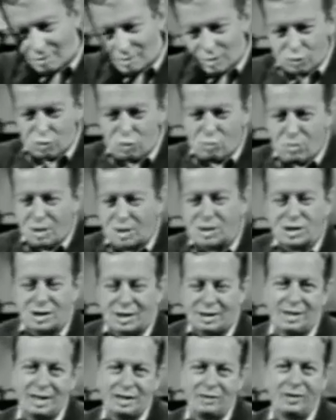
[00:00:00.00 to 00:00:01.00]
too much
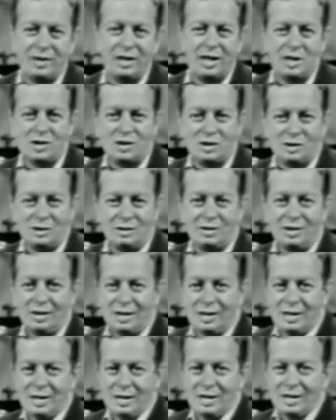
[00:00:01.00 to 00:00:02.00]
identification
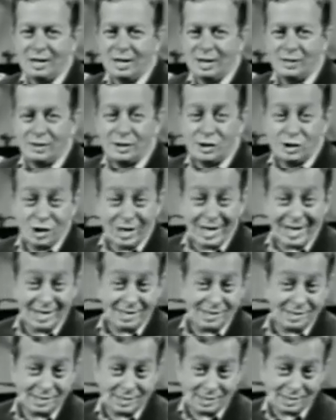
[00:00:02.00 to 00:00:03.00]
in the
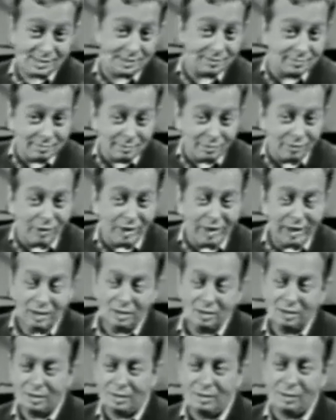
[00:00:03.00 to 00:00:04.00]
jazz
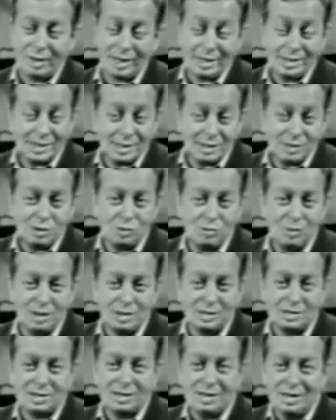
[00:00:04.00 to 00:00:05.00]
vein. When I say too
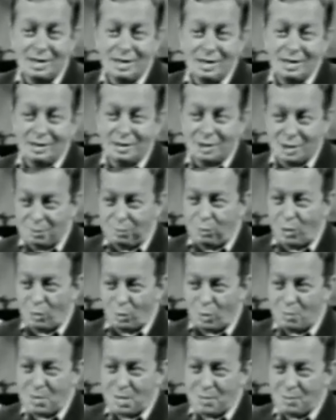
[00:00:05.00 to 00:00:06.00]
much, to the point
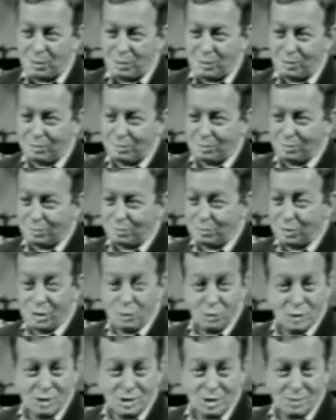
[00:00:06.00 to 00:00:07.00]
where people really
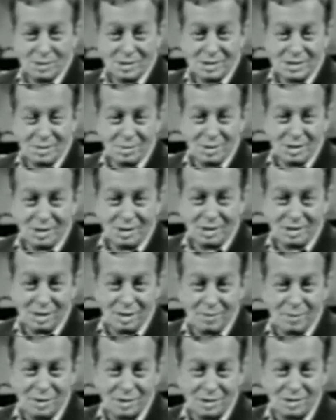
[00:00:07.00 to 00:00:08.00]
wouldn't come to see me in a
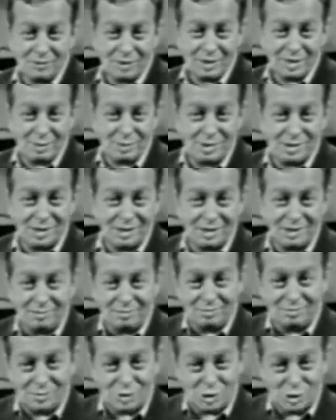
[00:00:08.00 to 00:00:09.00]
club because they felt I was
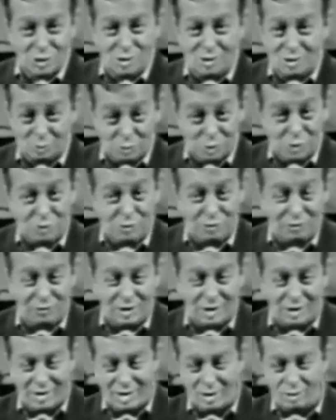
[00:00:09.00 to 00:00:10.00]
singing songs that were too
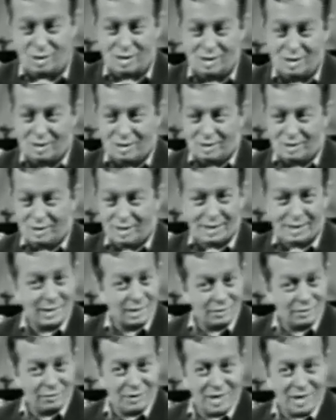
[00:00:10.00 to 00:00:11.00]
far out, not
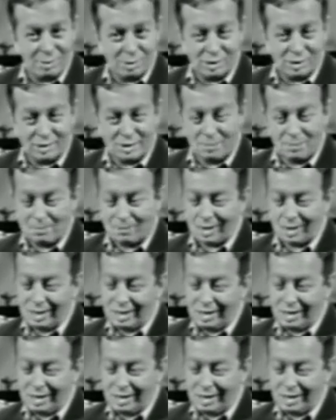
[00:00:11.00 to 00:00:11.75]
identifiable to them.